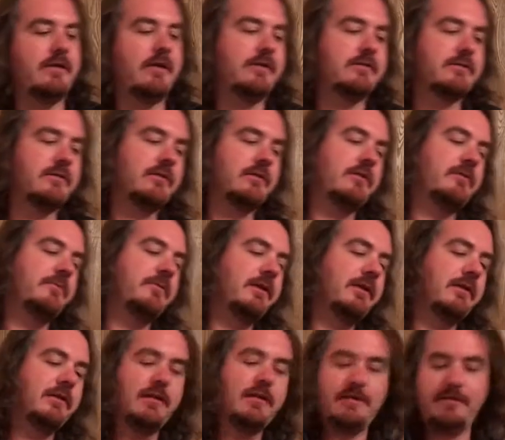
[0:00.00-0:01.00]
needs a little
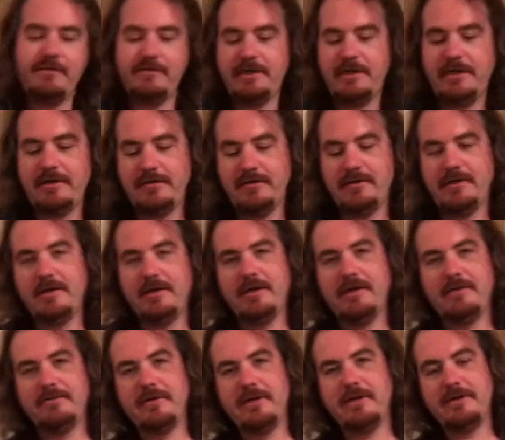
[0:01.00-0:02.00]
bit of love now and
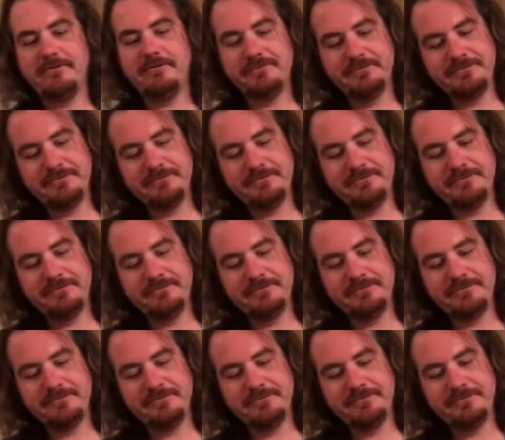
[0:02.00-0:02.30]
again, right?